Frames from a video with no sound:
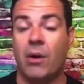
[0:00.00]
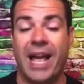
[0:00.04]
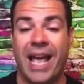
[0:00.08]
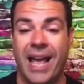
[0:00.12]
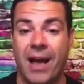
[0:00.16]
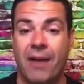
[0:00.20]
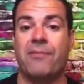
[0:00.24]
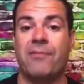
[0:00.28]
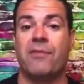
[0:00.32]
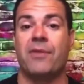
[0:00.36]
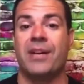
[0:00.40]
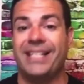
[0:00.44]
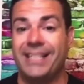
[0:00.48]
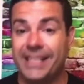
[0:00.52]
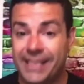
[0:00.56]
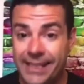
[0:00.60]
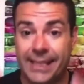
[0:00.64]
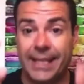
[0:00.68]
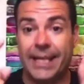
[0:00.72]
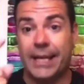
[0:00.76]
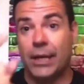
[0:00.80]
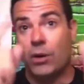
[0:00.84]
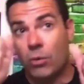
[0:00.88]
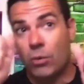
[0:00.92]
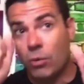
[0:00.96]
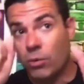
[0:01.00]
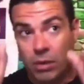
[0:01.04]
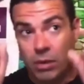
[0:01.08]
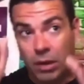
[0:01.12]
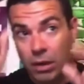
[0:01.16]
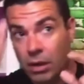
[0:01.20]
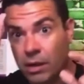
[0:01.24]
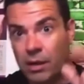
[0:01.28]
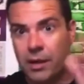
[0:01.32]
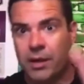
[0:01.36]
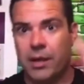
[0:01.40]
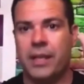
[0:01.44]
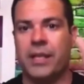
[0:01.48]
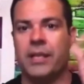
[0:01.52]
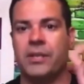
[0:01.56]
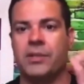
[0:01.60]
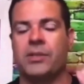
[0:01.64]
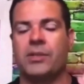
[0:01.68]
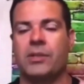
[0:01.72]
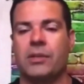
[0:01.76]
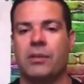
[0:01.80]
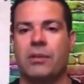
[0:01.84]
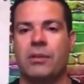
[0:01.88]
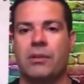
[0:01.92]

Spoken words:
every single word is,